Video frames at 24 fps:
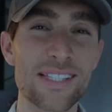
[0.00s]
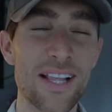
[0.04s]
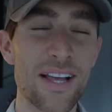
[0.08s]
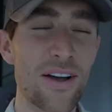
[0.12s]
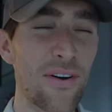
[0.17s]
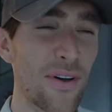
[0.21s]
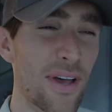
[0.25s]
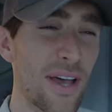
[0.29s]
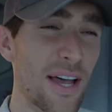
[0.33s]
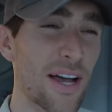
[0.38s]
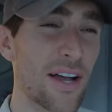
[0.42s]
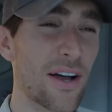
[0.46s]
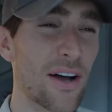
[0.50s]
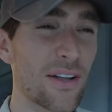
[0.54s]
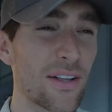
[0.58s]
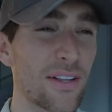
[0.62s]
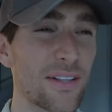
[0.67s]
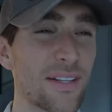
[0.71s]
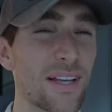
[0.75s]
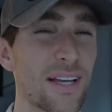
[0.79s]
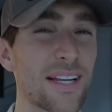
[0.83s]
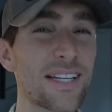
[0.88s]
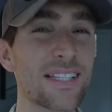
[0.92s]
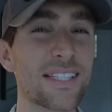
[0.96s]
Like, oh yeah.
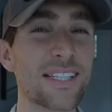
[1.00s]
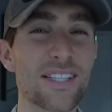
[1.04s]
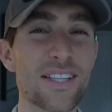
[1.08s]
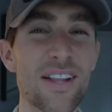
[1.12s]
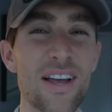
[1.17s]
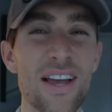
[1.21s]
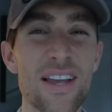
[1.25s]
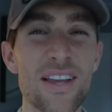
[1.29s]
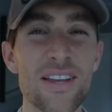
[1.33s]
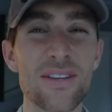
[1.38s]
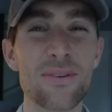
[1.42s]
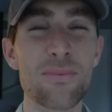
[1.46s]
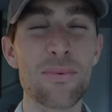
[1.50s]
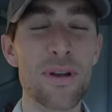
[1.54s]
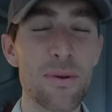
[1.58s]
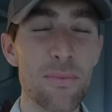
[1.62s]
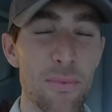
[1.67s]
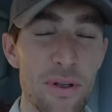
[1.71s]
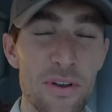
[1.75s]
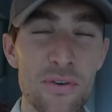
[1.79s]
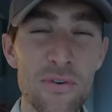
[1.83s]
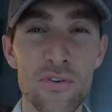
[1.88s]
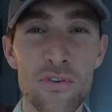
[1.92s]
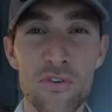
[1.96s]
And it's just like, when
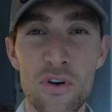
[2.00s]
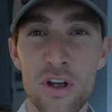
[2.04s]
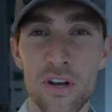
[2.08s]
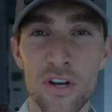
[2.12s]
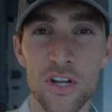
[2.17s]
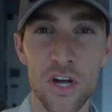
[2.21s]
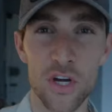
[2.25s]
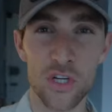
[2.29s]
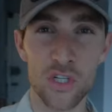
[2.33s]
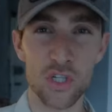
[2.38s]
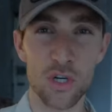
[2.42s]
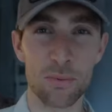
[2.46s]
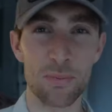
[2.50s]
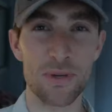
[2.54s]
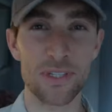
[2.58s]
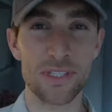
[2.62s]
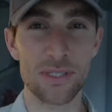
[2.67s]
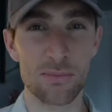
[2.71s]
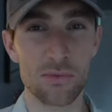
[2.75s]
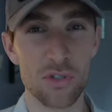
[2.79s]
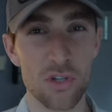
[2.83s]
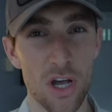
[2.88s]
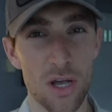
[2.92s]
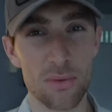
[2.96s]
you're on your own, you go shopping
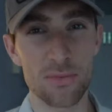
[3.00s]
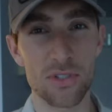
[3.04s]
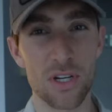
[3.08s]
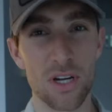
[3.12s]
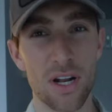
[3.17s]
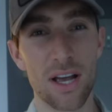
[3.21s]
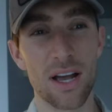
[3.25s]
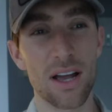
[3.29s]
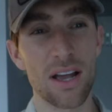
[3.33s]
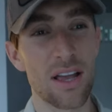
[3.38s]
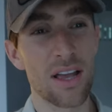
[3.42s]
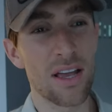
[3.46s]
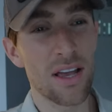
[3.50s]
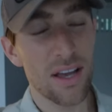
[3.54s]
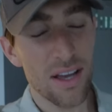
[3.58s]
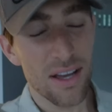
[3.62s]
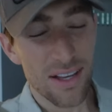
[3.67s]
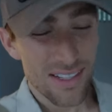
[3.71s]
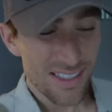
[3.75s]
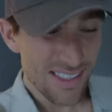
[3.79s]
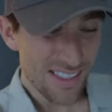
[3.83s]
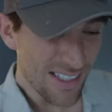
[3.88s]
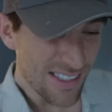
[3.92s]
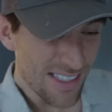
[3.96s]
sometimes. You're like,
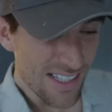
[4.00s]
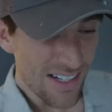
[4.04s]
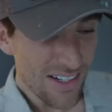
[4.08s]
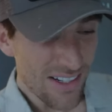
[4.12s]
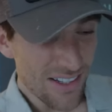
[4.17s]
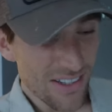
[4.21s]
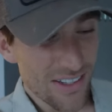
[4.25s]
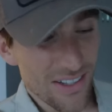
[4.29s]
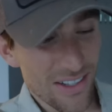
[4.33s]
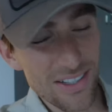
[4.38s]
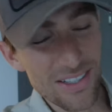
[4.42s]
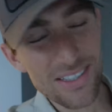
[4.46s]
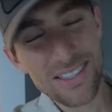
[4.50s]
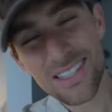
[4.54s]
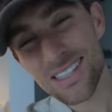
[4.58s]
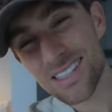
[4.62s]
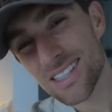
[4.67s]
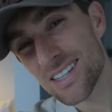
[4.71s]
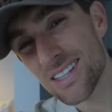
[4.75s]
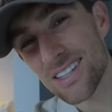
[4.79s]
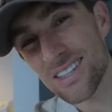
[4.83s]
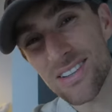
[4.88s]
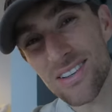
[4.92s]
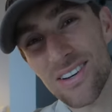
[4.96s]
does it look good? Does
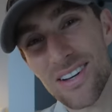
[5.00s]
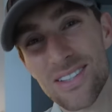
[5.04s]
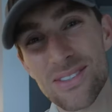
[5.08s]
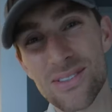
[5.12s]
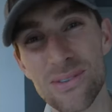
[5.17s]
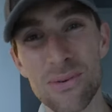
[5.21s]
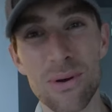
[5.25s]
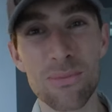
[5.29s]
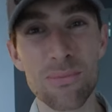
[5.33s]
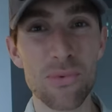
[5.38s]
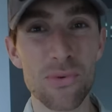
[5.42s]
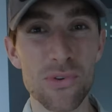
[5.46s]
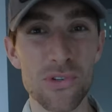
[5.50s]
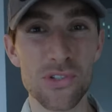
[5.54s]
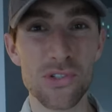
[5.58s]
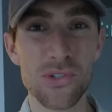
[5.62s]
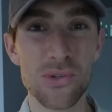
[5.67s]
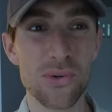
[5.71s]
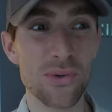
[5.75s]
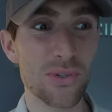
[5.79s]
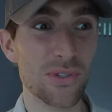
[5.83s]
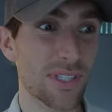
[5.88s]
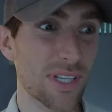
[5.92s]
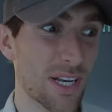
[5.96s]
it look nice? Oh, I'm not
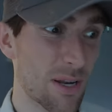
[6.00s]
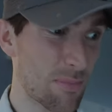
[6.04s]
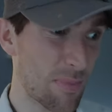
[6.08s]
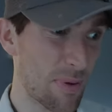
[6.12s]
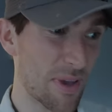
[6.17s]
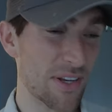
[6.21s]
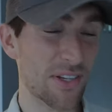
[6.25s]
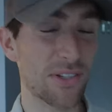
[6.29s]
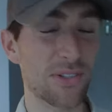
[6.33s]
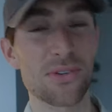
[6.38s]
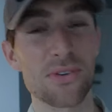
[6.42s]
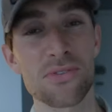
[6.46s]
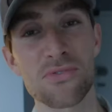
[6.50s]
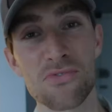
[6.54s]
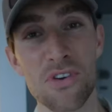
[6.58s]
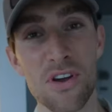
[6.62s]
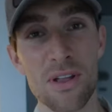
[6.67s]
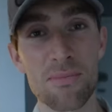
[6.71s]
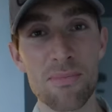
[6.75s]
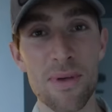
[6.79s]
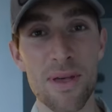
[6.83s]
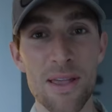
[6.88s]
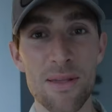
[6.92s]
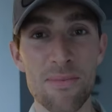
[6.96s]
sure. Send a picture to a
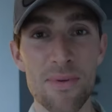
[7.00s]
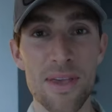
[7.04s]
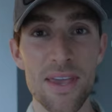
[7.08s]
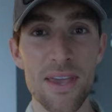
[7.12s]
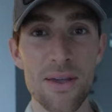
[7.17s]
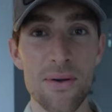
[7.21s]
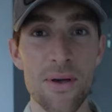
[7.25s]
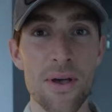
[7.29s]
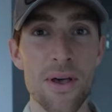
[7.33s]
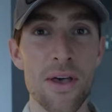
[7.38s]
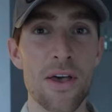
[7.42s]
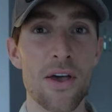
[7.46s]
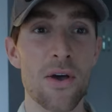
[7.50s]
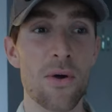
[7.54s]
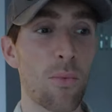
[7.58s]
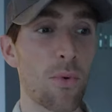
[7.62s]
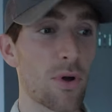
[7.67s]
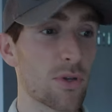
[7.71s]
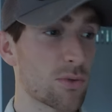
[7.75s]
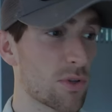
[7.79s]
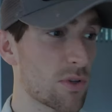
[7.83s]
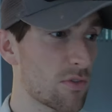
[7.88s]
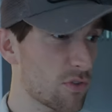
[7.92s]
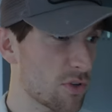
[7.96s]
friend maybe.
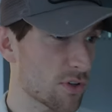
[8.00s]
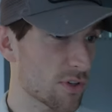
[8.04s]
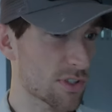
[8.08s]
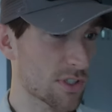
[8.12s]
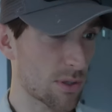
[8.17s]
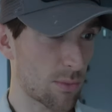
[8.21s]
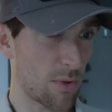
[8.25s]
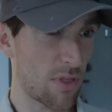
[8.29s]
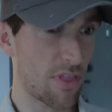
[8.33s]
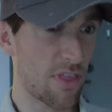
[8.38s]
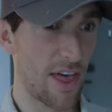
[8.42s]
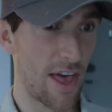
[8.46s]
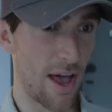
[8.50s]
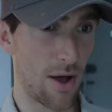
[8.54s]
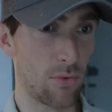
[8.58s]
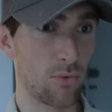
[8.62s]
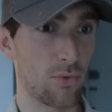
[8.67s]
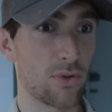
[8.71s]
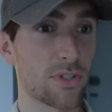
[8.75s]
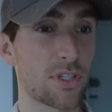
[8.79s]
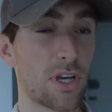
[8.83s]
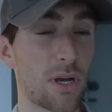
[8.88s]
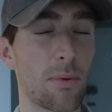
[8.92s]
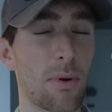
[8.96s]
Whereas when you've got someone there
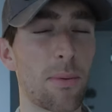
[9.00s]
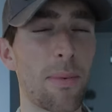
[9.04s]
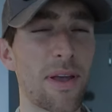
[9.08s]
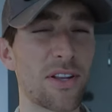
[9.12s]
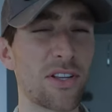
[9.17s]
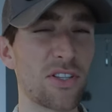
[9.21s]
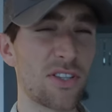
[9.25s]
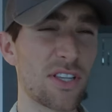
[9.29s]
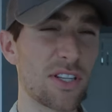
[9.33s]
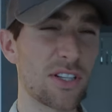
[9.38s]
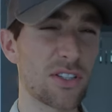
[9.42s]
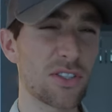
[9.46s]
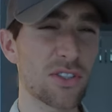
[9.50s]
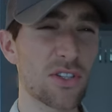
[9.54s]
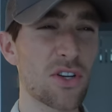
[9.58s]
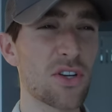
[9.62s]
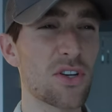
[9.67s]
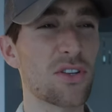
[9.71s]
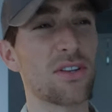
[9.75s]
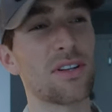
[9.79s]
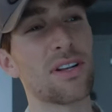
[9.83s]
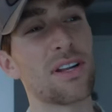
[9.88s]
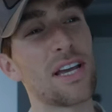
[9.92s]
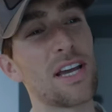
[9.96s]
all the time, like, mate, do you think it looks
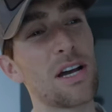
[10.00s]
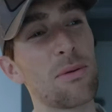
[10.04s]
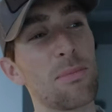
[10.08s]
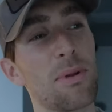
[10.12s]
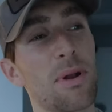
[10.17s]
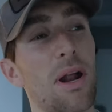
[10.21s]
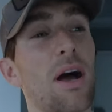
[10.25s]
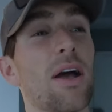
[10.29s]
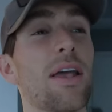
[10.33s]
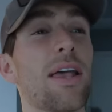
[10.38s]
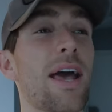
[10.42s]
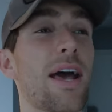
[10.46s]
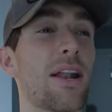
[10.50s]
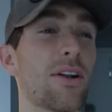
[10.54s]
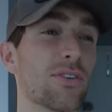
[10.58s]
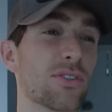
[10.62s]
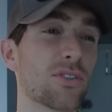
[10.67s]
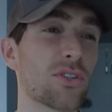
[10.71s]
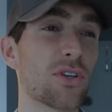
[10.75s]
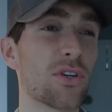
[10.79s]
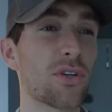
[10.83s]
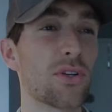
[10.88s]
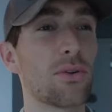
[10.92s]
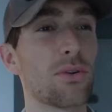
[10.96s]
good? And he'll be like, yeah, it looks
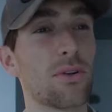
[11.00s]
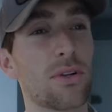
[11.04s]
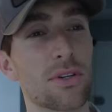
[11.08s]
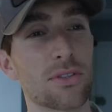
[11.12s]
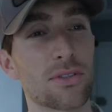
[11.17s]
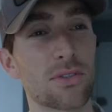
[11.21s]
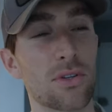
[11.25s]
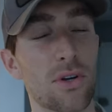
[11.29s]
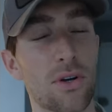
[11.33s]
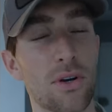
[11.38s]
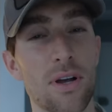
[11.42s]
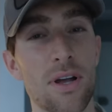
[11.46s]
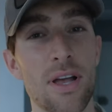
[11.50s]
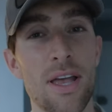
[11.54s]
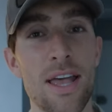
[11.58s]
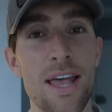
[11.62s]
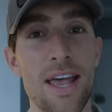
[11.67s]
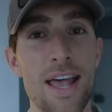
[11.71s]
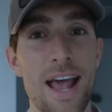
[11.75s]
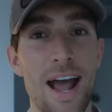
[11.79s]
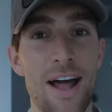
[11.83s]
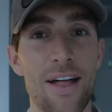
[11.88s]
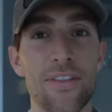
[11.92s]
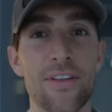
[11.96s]
good or it looks not.
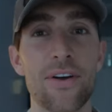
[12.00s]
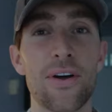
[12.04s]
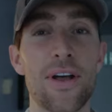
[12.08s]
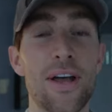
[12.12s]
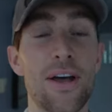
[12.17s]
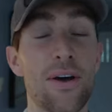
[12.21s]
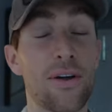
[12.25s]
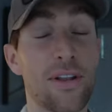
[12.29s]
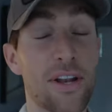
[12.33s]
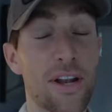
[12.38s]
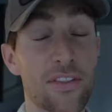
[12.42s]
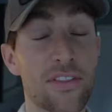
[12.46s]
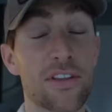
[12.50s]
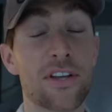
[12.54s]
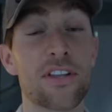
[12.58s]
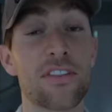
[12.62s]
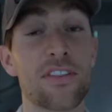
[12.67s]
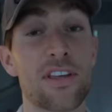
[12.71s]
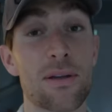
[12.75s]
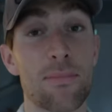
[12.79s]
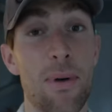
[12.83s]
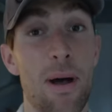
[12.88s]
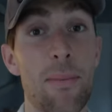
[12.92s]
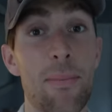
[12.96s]
And another good
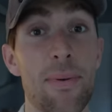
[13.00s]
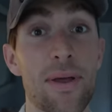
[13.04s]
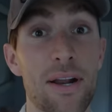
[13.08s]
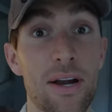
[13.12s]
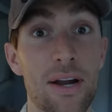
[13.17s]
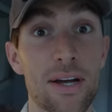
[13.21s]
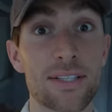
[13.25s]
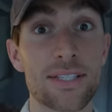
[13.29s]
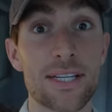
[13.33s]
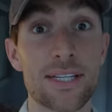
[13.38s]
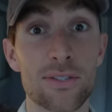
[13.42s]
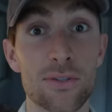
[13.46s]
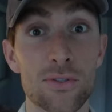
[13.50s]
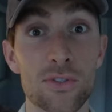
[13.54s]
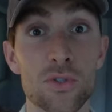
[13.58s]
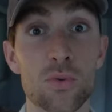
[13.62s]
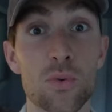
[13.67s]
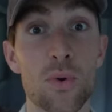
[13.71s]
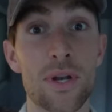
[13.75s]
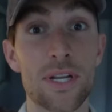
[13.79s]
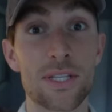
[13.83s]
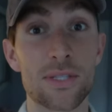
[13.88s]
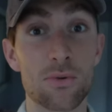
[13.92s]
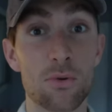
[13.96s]
thing about being an identical
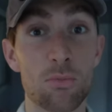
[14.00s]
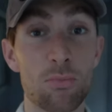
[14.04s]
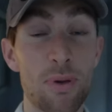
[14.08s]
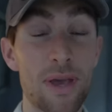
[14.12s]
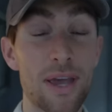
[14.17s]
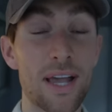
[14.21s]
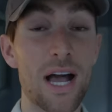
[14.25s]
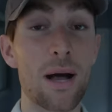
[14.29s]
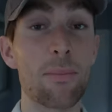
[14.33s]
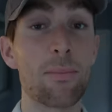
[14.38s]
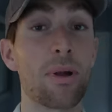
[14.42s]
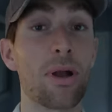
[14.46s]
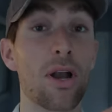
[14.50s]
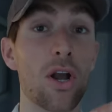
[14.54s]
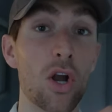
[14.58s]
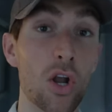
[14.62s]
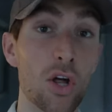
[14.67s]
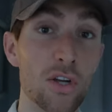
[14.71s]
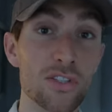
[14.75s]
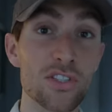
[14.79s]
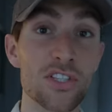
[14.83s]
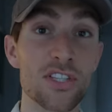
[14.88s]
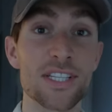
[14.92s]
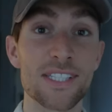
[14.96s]
twin is we'll pick up a
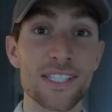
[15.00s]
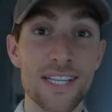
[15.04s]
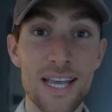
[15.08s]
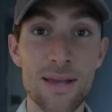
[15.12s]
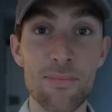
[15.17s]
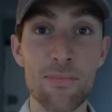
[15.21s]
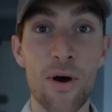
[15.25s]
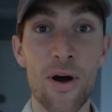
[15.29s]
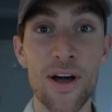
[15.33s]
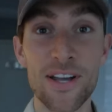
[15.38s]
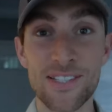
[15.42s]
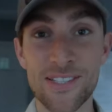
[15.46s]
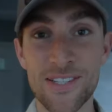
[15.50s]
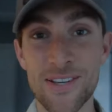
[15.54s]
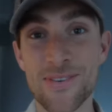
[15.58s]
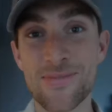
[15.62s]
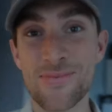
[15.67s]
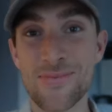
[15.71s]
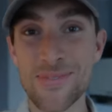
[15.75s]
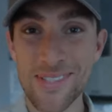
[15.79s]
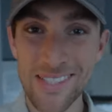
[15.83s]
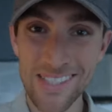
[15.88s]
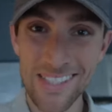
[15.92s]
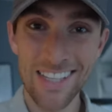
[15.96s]
lot of the same
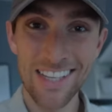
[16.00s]
items.